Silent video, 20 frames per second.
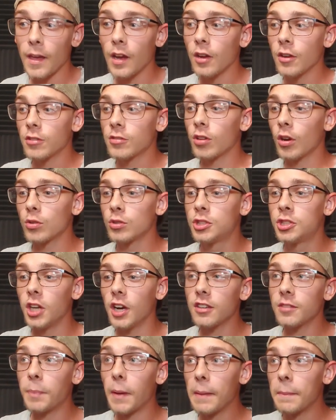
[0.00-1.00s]
So
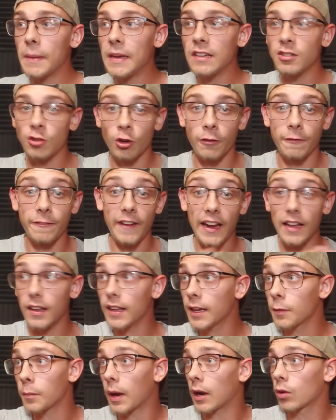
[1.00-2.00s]
just by me
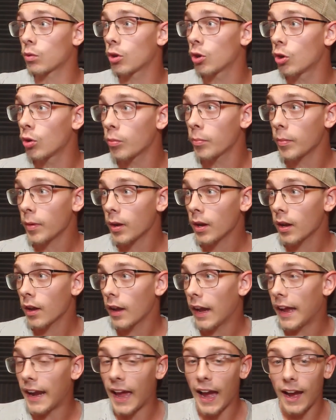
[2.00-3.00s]
surveilling my room
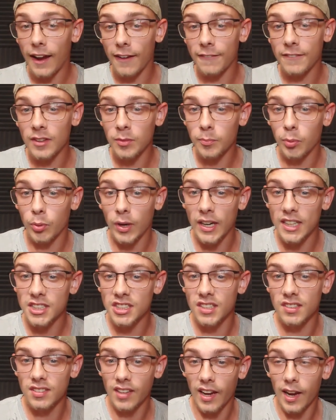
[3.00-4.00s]
and having
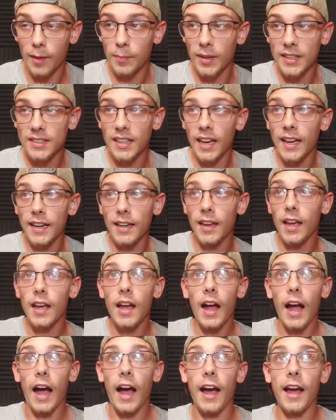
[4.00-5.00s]
precious time like that,
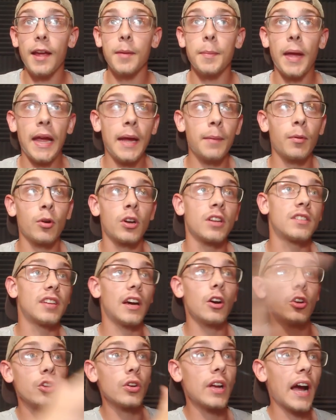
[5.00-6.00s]
I am able to
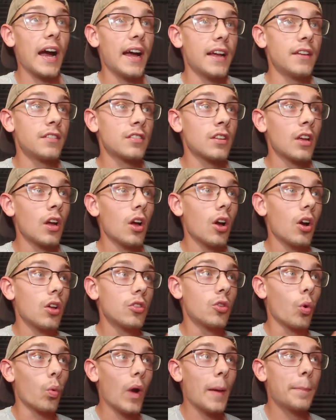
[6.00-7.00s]
tell you guys
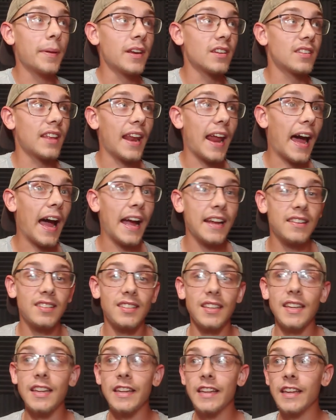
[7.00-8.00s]
the weapons that I
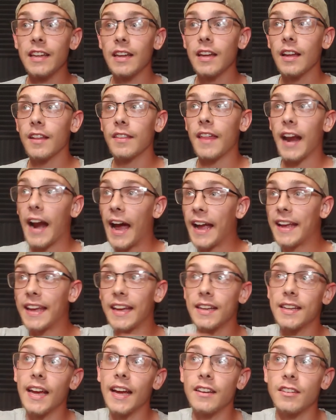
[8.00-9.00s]
see that I
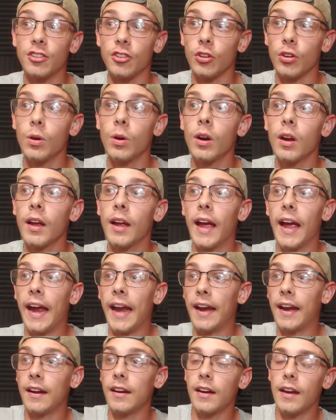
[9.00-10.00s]
could get to.
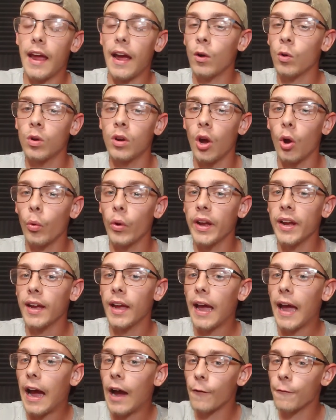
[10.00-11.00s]
And now knowing
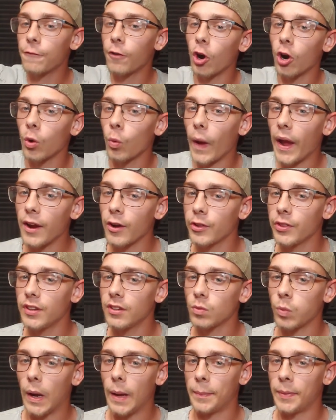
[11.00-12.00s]
how far away are
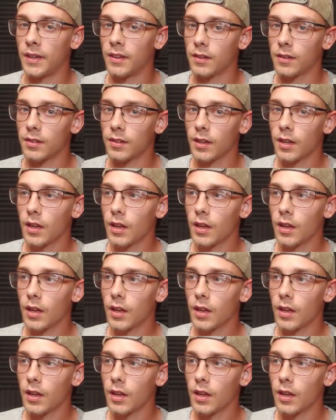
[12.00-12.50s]
these weapons.